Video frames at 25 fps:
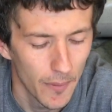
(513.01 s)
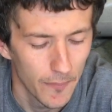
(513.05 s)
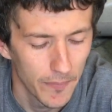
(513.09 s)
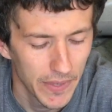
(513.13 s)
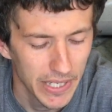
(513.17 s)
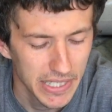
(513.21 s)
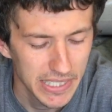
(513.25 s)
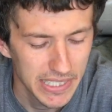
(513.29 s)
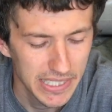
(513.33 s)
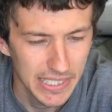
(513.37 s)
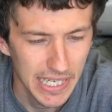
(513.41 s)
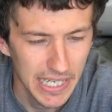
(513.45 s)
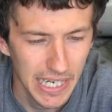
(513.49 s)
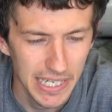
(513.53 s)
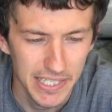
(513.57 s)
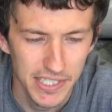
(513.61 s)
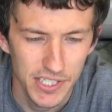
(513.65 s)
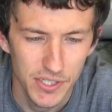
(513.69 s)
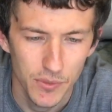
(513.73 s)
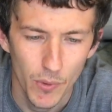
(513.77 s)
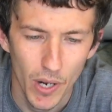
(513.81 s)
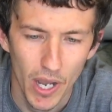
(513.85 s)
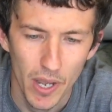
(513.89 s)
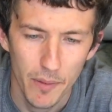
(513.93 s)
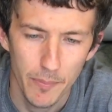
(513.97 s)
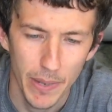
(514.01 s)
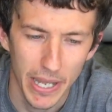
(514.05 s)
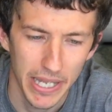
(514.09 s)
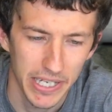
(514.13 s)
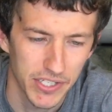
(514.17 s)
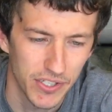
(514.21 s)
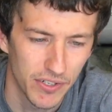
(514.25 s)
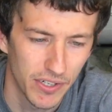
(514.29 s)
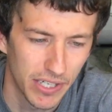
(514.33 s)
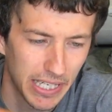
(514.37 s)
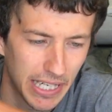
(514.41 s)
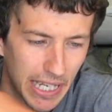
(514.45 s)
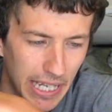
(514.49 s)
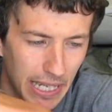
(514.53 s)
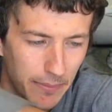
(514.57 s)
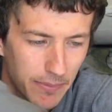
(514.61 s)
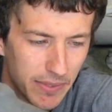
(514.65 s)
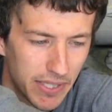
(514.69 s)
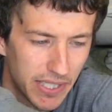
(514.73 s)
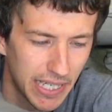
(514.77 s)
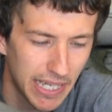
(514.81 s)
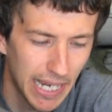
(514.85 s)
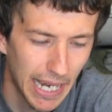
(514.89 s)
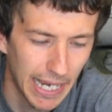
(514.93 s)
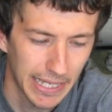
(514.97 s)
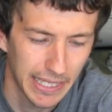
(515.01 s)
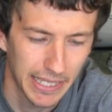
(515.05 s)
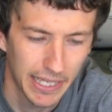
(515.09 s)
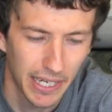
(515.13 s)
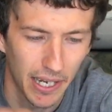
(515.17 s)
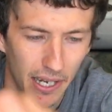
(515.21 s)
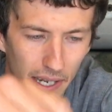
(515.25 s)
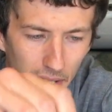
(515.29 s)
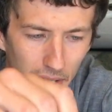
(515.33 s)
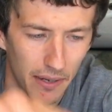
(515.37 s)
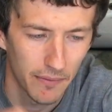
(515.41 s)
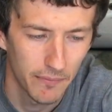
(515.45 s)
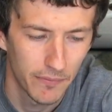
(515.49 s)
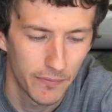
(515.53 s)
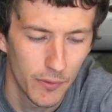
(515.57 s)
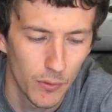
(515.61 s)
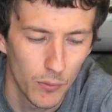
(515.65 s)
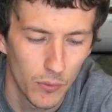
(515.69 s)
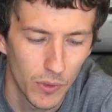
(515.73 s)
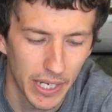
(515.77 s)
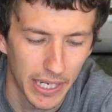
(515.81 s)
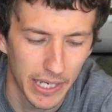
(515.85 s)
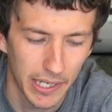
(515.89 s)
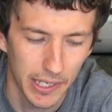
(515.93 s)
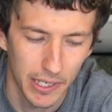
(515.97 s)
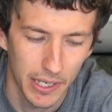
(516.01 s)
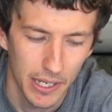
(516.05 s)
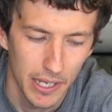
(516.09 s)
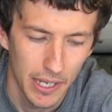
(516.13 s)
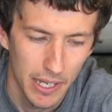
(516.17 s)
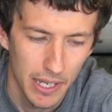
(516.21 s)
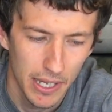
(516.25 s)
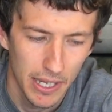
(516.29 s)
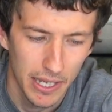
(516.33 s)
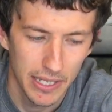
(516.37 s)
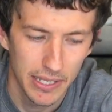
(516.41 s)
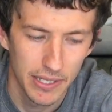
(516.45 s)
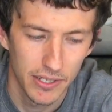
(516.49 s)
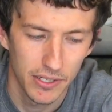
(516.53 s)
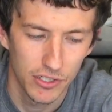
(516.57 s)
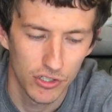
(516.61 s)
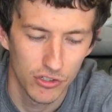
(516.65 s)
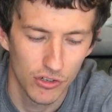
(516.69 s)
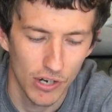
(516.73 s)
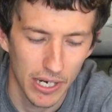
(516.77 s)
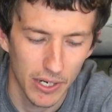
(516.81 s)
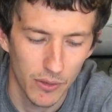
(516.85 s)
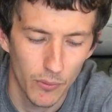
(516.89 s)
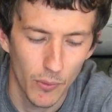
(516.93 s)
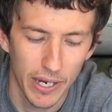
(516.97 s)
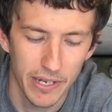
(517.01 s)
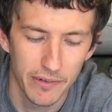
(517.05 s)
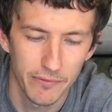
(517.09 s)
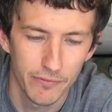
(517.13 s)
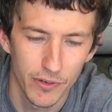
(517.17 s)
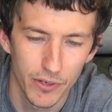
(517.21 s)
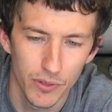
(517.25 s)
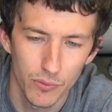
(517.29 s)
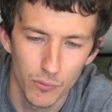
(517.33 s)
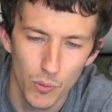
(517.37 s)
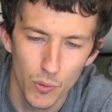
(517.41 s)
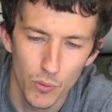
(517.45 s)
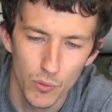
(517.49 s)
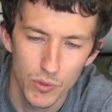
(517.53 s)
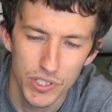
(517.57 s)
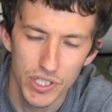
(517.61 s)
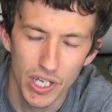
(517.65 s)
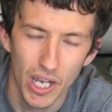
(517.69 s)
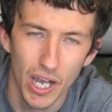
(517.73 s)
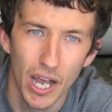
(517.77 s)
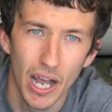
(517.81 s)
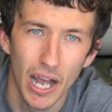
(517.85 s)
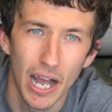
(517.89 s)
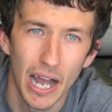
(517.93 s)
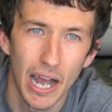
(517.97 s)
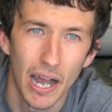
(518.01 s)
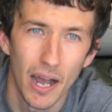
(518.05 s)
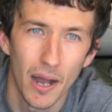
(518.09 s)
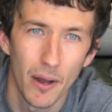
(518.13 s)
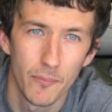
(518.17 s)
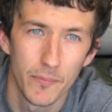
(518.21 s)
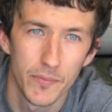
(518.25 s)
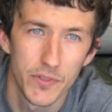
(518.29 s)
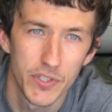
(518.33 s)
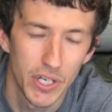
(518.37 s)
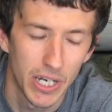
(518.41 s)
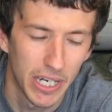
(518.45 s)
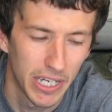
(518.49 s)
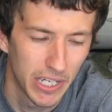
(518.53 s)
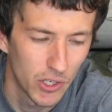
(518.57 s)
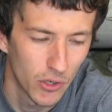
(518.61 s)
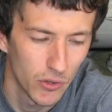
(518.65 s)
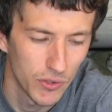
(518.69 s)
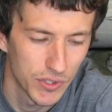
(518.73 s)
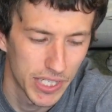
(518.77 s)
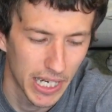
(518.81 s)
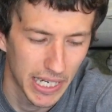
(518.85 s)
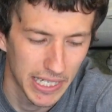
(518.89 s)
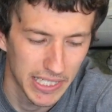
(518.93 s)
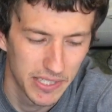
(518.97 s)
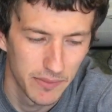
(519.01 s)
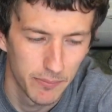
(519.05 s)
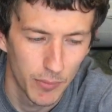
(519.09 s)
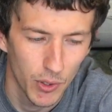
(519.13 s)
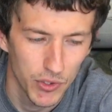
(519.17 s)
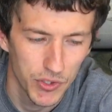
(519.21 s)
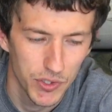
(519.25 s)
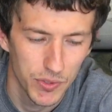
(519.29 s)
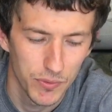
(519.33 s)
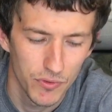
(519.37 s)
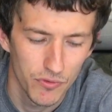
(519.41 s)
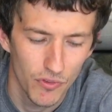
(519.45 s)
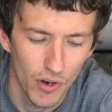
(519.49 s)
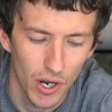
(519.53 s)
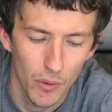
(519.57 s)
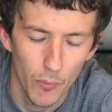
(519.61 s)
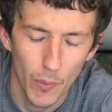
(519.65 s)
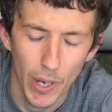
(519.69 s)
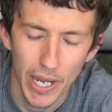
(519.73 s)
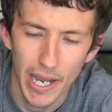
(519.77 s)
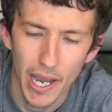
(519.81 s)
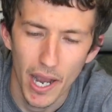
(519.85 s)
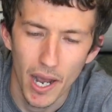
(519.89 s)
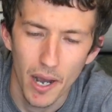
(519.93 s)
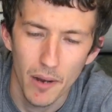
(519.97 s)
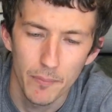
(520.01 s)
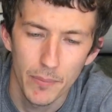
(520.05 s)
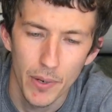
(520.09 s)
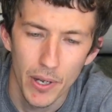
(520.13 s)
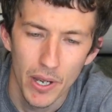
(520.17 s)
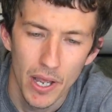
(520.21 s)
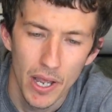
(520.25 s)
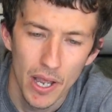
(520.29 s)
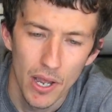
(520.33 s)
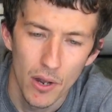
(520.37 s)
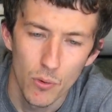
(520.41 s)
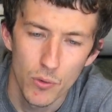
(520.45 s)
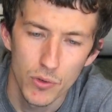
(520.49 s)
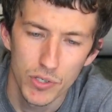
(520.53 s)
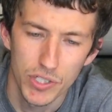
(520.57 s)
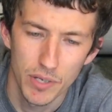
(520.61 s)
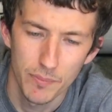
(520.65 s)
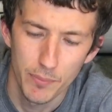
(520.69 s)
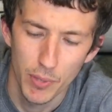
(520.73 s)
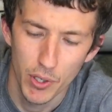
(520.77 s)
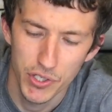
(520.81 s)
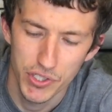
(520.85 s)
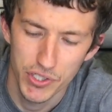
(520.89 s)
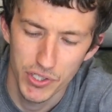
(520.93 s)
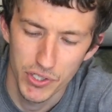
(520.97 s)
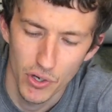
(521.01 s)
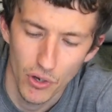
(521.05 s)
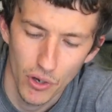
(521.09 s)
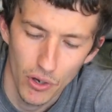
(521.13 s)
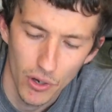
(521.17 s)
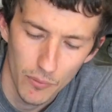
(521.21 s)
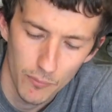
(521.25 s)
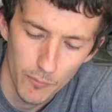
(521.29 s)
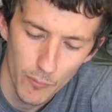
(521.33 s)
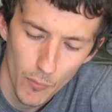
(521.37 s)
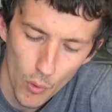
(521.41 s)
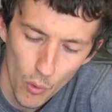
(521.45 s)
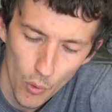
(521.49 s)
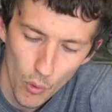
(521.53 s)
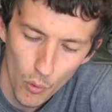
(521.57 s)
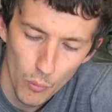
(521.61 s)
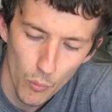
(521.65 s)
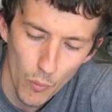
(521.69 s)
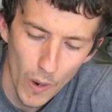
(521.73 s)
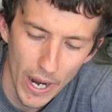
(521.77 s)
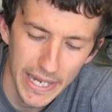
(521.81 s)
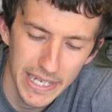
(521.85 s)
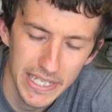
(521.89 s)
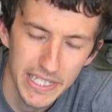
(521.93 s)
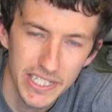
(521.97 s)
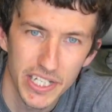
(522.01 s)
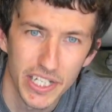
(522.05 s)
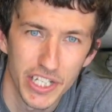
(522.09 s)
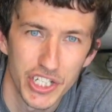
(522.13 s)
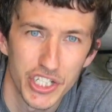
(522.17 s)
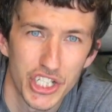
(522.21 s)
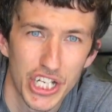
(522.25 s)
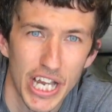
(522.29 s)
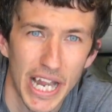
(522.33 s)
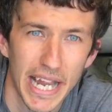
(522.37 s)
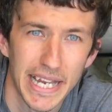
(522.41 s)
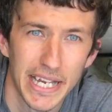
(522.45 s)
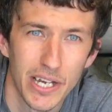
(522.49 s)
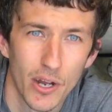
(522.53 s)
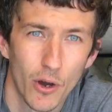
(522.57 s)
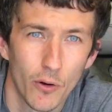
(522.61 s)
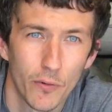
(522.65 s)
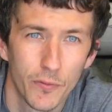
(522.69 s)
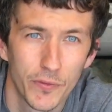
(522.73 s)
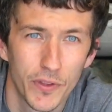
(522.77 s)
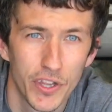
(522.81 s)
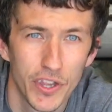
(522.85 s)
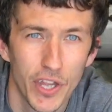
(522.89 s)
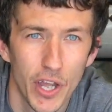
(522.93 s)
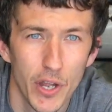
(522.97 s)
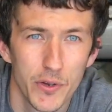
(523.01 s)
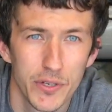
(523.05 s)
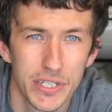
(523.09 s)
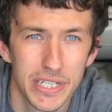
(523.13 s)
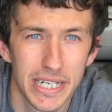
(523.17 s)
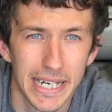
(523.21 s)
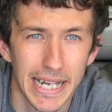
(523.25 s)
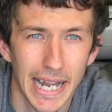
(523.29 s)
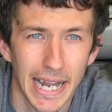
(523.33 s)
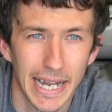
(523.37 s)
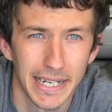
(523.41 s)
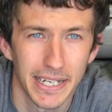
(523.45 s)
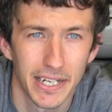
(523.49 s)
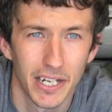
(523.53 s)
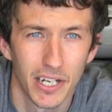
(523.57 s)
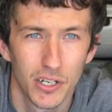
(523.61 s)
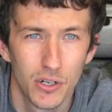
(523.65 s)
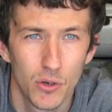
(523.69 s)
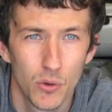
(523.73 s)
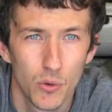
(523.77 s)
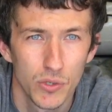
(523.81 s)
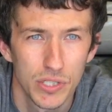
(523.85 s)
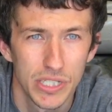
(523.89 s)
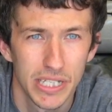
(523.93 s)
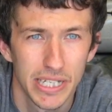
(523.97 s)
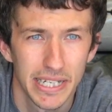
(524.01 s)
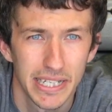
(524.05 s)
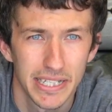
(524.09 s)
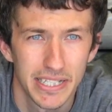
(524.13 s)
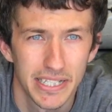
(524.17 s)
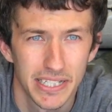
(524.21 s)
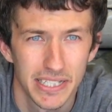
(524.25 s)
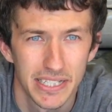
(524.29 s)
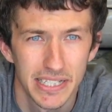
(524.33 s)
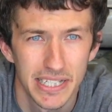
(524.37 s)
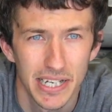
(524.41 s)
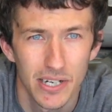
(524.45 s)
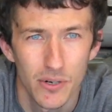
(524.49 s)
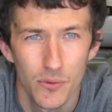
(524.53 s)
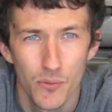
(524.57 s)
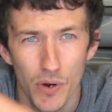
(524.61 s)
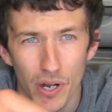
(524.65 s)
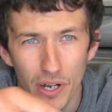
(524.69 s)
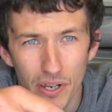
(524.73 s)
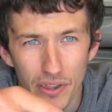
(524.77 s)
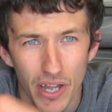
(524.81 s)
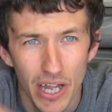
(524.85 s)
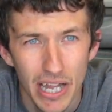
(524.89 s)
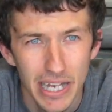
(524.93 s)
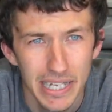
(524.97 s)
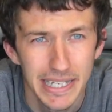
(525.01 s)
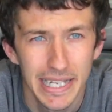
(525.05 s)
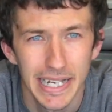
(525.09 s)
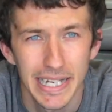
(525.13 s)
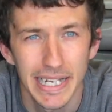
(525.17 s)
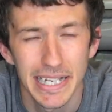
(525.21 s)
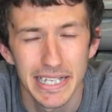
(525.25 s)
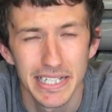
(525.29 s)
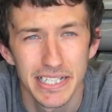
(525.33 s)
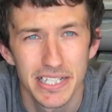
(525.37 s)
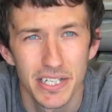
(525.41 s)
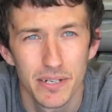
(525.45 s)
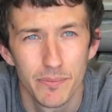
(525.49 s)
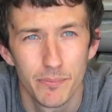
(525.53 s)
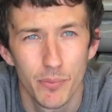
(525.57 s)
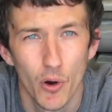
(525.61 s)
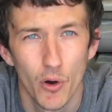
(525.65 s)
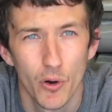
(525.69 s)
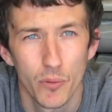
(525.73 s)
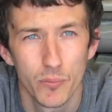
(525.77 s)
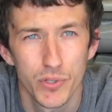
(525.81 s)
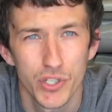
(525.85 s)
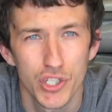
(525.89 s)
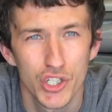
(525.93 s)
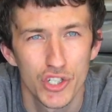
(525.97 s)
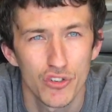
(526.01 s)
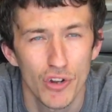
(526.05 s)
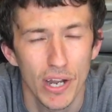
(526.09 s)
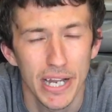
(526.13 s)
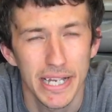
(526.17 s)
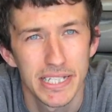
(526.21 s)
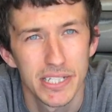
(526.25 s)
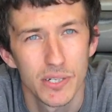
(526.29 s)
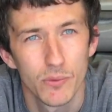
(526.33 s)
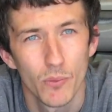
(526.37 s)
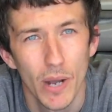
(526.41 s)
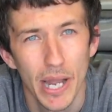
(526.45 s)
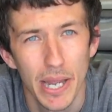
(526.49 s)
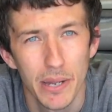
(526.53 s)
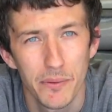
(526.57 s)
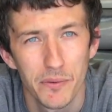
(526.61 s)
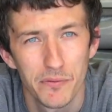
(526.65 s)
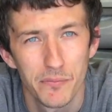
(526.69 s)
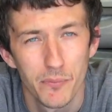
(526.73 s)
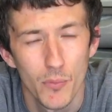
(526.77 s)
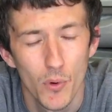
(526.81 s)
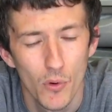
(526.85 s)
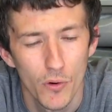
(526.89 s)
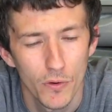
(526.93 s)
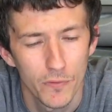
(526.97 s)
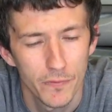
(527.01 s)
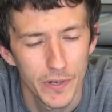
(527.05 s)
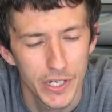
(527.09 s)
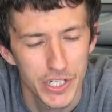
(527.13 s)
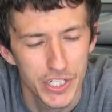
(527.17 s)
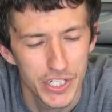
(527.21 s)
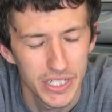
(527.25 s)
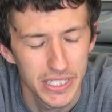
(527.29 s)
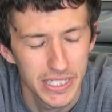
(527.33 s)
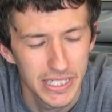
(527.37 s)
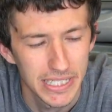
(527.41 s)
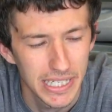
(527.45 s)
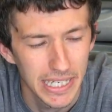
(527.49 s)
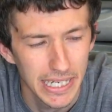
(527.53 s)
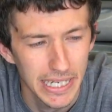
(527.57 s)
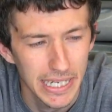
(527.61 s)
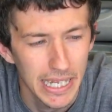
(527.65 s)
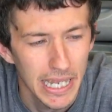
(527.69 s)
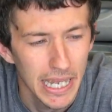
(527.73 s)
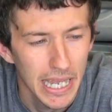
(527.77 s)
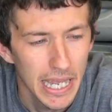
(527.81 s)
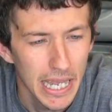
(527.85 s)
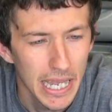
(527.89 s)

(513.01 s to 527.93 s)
This tends to work better. It keeps the anchor falling in the correct way through the water, so that it contacts the bottom the right way up. Also puts a lot more weight to the chain off the nose of the anchor, causing it to tilt and dig into the bottom straight away with more efficiency.